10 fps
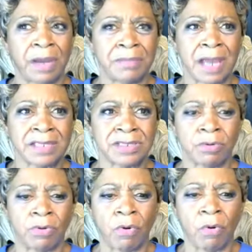When I'm not
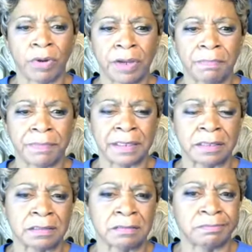so caught up
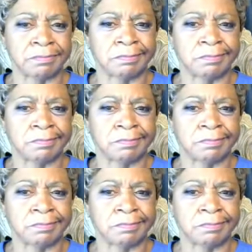in